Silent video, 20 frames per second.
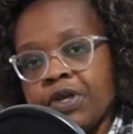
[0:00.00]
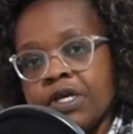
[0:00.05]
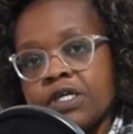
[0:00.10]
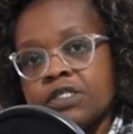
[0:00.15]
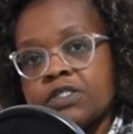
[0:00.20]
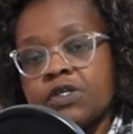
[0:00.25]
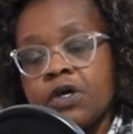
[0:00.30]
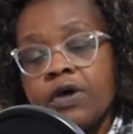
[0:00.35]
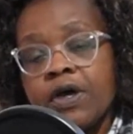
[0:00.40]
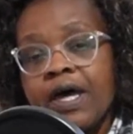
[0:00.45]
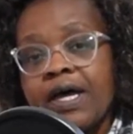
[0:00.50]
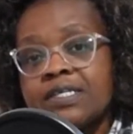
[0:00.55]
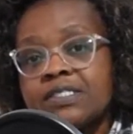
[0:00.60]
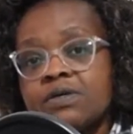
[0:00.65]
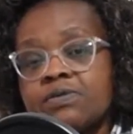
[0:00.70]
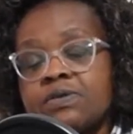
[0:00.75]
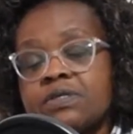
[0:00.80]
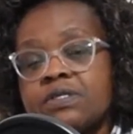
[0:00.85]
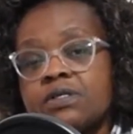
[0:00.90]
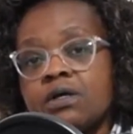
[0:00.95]
So as
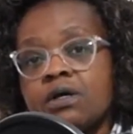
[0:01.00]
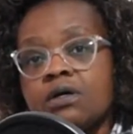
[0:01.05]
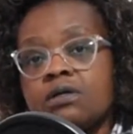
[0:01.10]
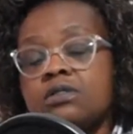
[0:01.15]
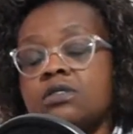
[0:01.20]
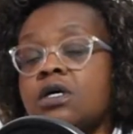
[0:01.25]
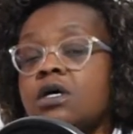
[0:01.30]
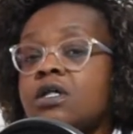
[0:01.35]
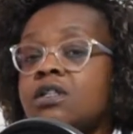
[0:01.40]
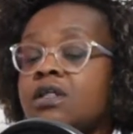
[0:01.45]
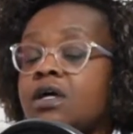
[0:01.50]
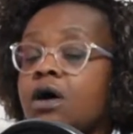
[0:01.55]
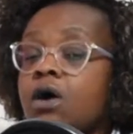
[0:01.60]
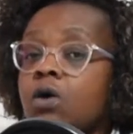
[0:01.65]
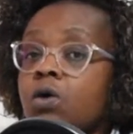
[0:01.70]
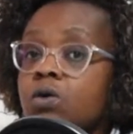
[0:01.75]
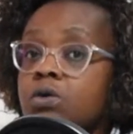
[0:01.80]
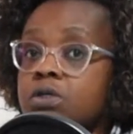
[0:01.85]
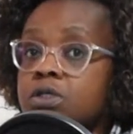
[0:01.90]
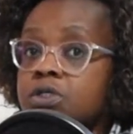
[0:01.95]
a result, the
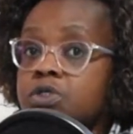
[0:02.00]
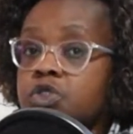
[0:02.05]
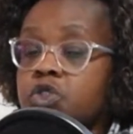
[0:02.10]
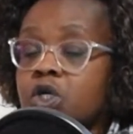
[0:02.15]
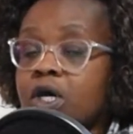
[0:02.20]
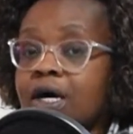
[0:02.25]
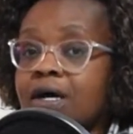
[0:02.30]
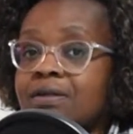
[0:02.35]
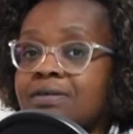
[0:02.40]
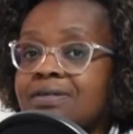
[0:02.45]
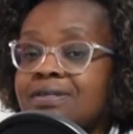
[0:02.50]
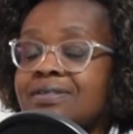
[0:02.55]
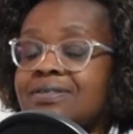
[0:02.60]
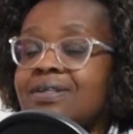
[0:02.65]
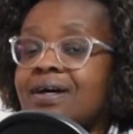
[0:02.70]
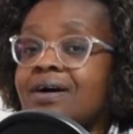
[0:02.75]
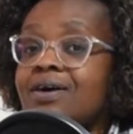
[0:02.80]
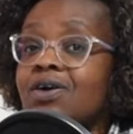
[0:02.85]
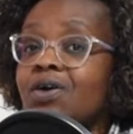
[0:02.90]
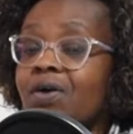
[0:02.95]
oldest child is
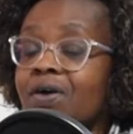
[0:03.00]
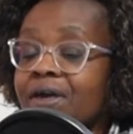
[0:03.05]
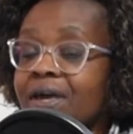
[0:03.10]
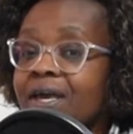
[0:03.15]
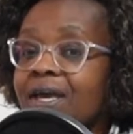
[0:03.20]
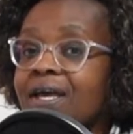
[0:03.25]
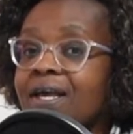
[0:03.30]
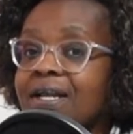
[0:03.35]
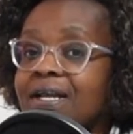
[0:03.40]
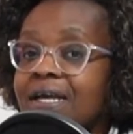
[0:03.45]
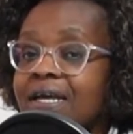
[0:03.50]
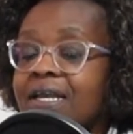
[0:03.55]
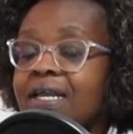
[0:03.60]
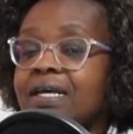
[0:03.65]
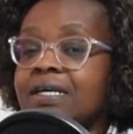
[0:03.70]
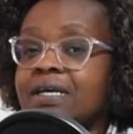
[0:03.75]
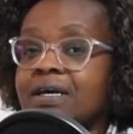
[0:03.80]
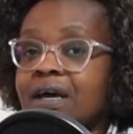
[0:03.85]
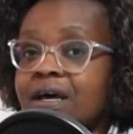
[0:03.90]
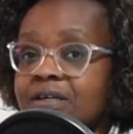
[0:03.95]
now cooking,
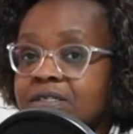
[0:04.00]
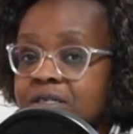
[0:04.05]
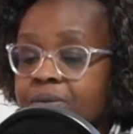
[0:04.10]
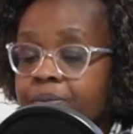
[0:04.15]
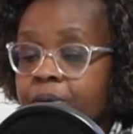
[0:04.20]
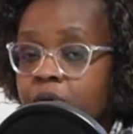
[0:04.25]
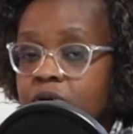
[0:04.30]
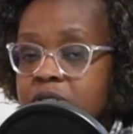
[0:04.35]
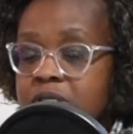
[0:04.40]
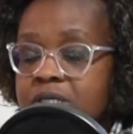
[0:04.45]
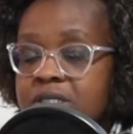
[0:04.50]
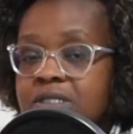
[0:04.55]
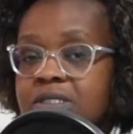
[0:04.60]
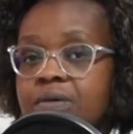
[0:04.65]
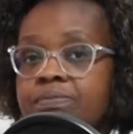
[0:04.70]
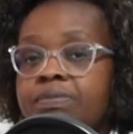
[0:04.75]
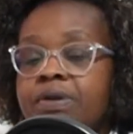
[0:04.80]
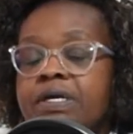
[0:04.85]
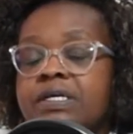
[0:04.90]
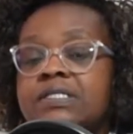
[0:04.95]
cleaning, supporting
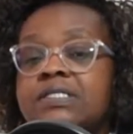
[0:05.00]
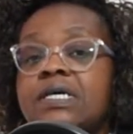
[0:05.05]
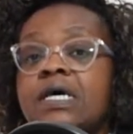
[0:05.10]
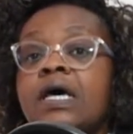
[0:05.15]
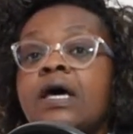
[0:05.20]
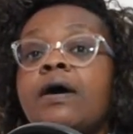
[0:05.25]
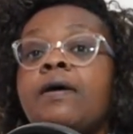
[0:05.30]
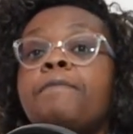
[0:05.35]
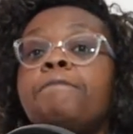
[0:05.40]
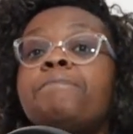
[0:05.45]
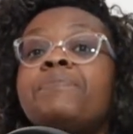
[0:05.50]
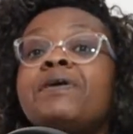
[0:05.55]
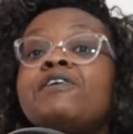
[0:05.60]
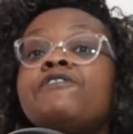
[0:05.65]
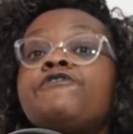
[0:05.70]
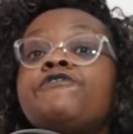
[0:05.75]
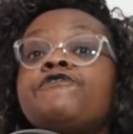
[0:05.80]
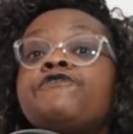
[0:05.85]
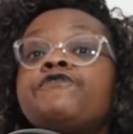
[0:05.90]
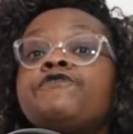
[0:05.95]
siblings
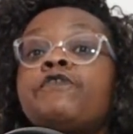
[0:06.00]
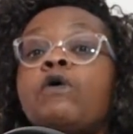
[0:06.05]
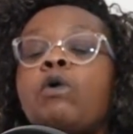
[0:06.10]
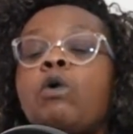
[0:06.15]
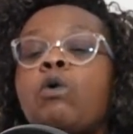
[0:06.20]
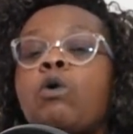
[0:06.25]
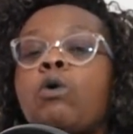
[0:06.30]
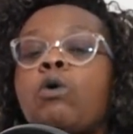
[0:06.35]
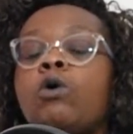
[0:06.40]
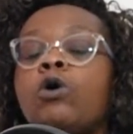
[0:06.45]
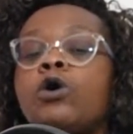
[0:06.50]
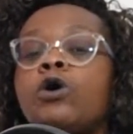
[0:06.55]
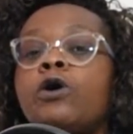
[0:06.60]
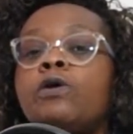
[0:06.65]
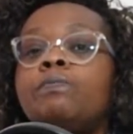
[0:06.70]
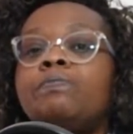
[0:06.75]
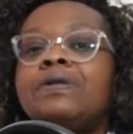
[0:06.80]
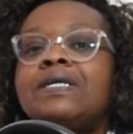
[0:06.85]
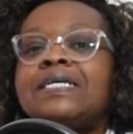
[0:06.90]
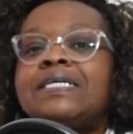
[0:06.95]
before
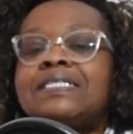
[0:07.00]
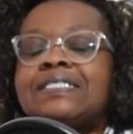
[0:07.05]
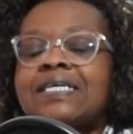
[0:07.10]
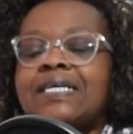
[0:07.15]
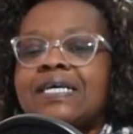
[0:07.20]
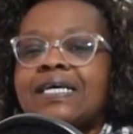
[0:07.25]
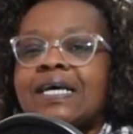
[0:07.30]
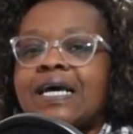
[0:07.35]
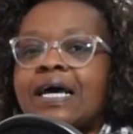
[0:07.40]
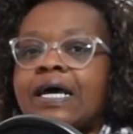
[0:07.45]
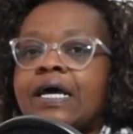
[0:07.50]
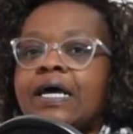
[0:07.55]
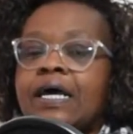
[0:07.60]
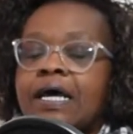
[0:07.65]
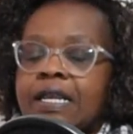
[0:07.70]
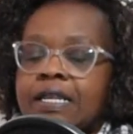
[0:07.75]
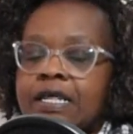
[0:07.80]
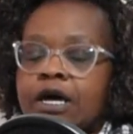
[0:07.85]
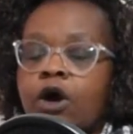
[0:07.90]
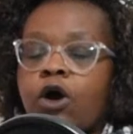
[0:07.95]
completing
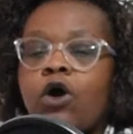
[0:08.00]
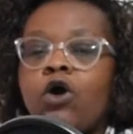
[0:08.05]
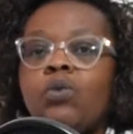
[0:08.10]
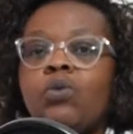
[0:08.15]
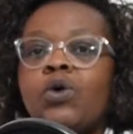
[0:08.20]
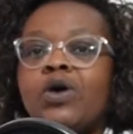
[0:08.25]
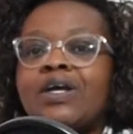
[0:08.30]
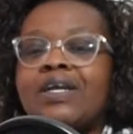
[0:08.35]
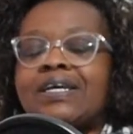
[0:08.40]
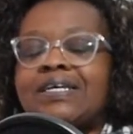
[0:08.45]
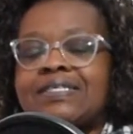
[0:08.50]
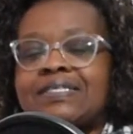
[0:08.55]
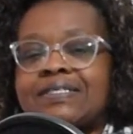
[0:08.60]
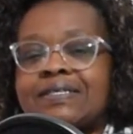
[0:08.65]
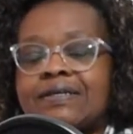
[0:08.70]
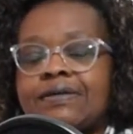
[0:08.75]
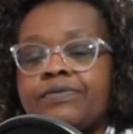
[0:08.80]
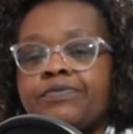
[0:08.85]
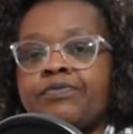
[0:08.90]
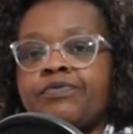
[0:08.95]
the homework
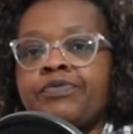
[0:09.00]
lesson.